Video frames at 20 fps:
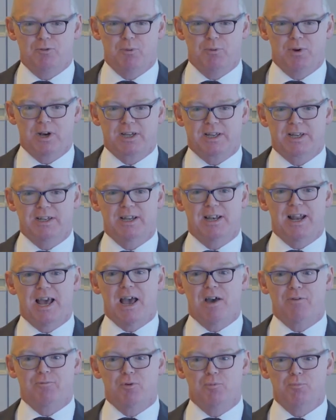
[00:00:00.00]
We work in an
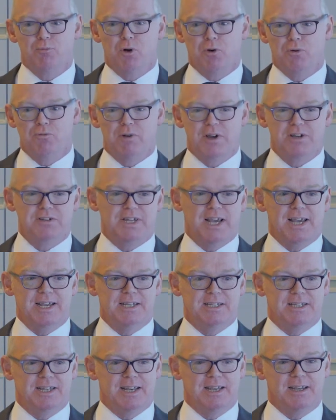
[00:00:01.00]
ever more
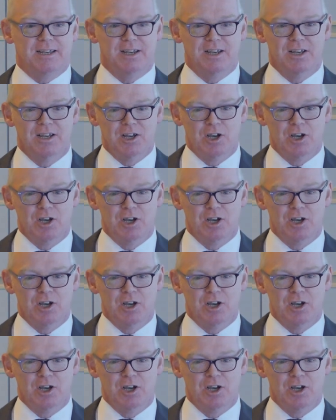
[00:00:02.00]
rotating,